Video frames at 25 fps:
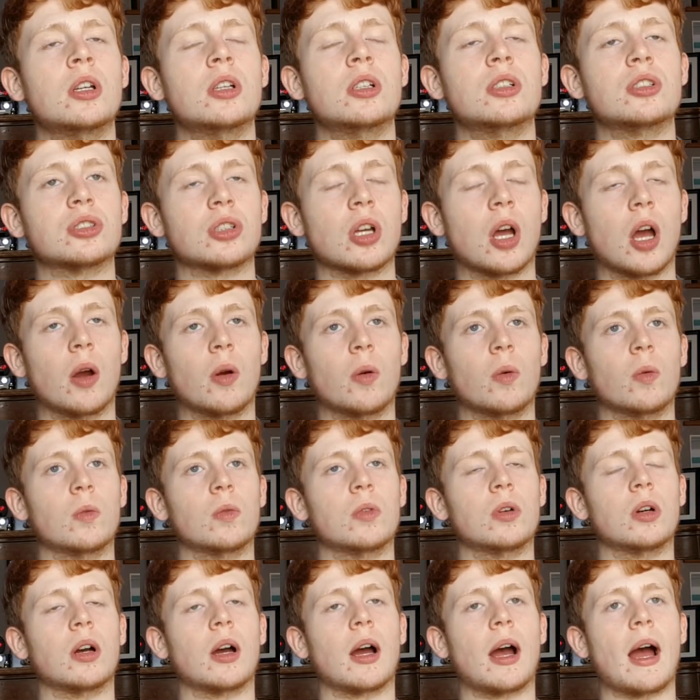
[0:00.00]
So
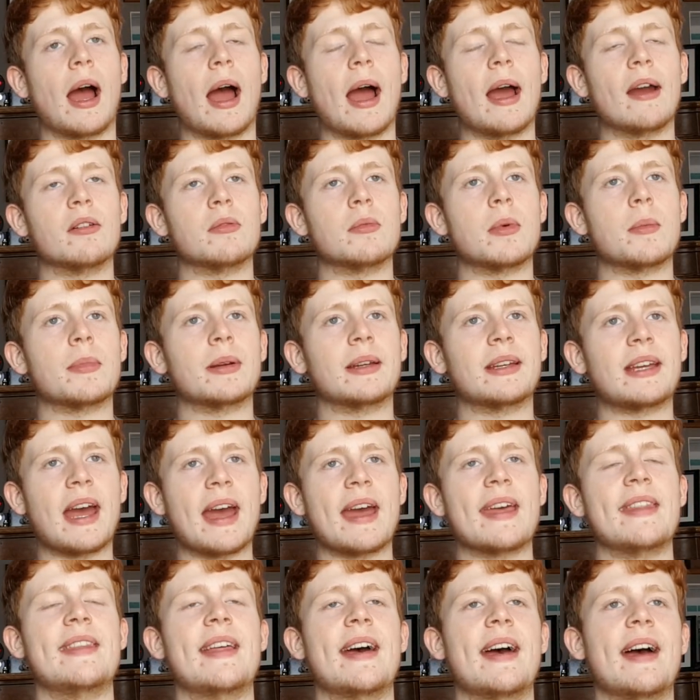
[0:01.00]
I remember
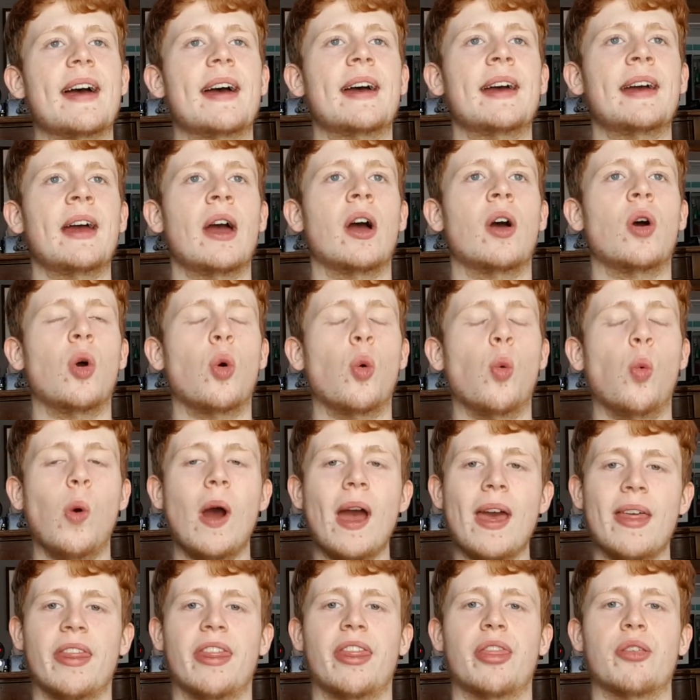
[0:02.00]
getting there,
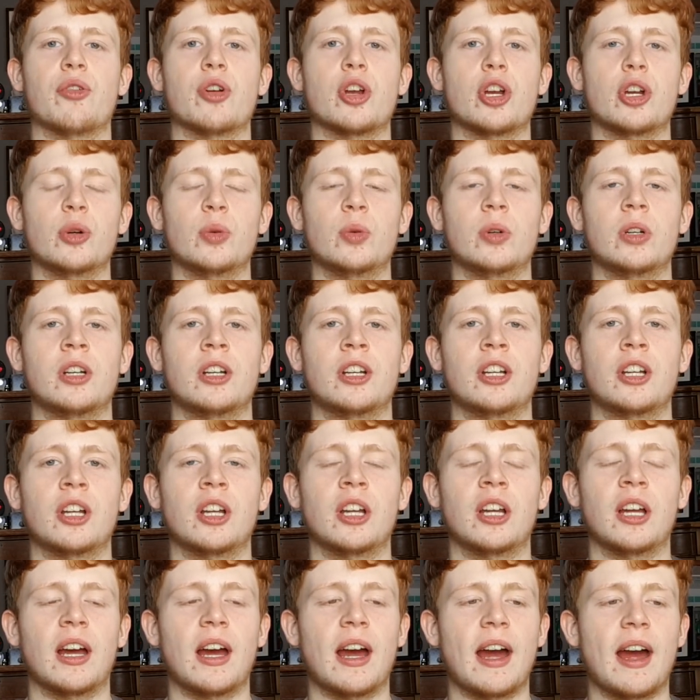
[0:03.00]
wet through,
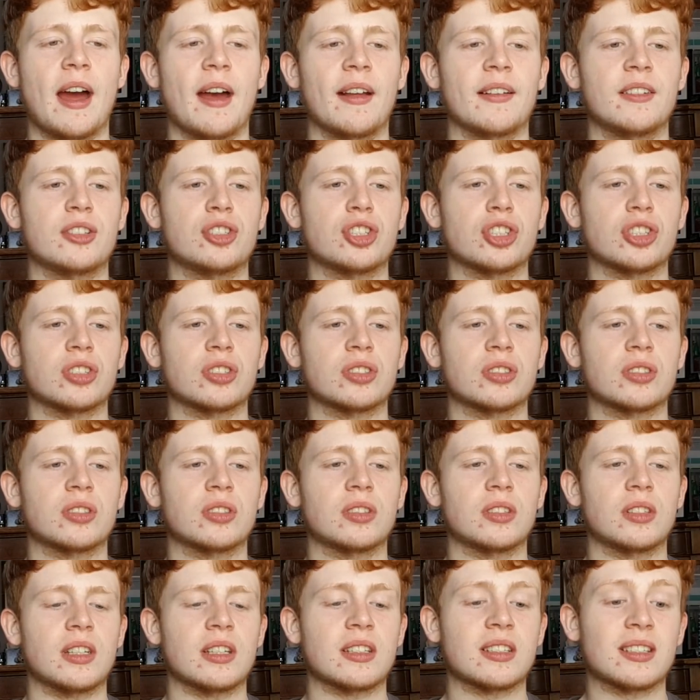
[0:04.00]
and just
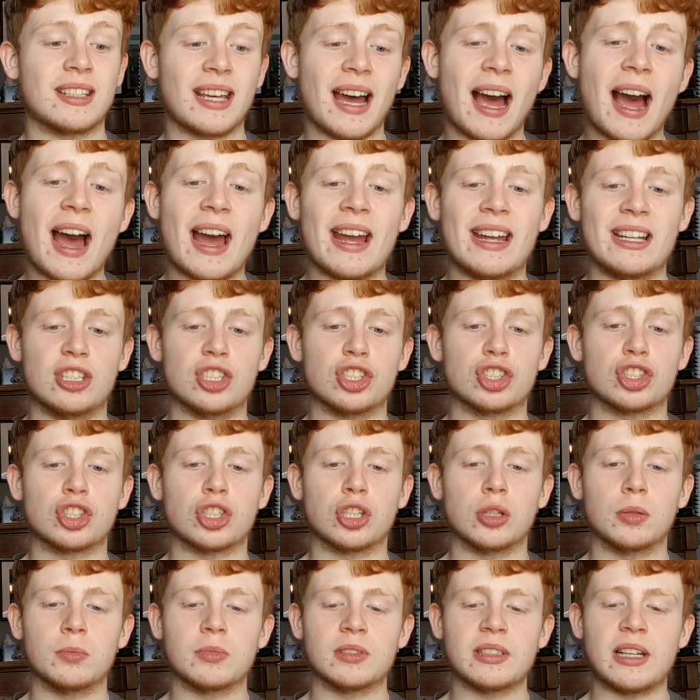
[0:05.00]
this guy just
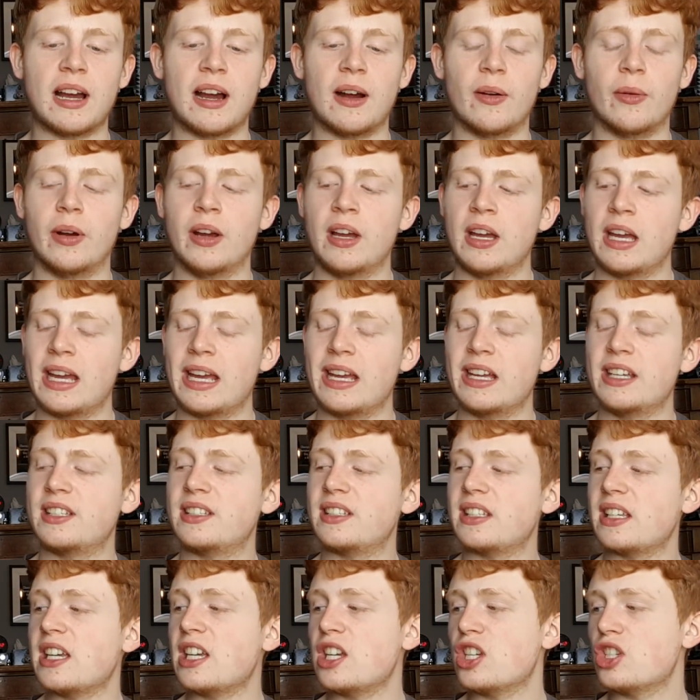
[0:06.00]
comes out. He
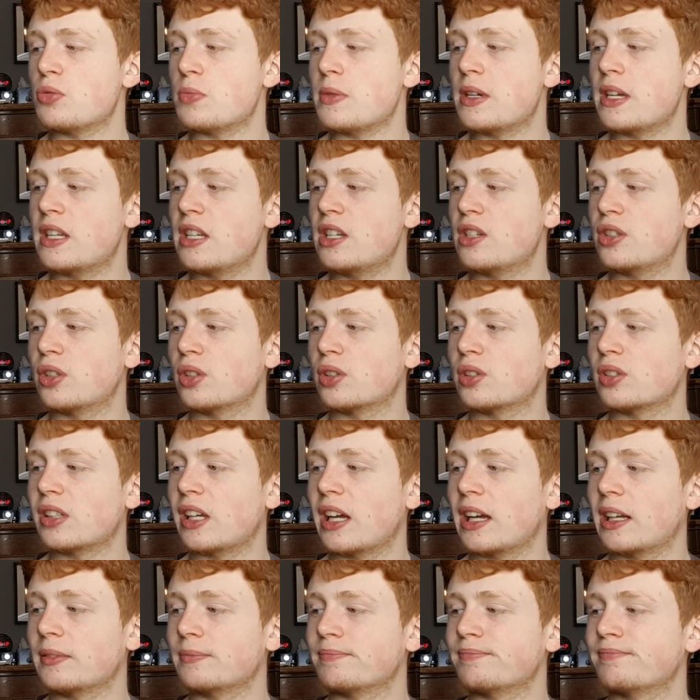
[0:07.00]
sees me and he's just
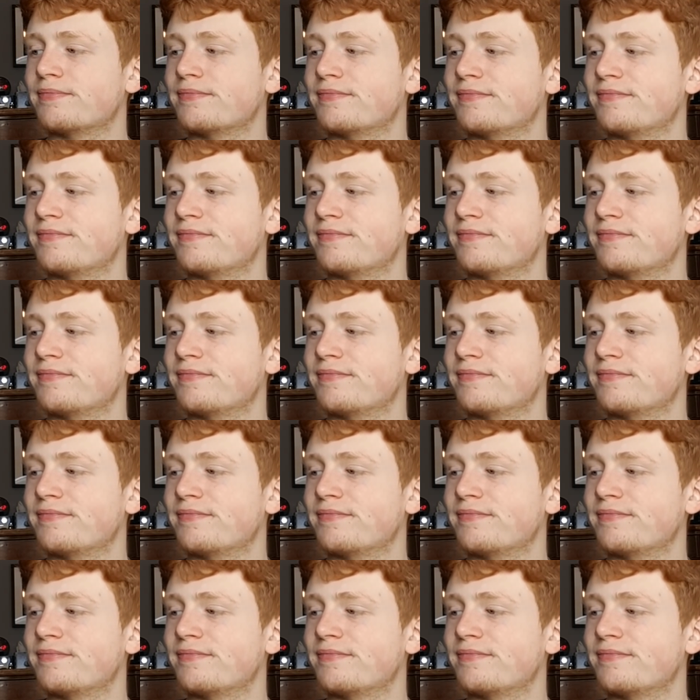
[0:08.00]
like,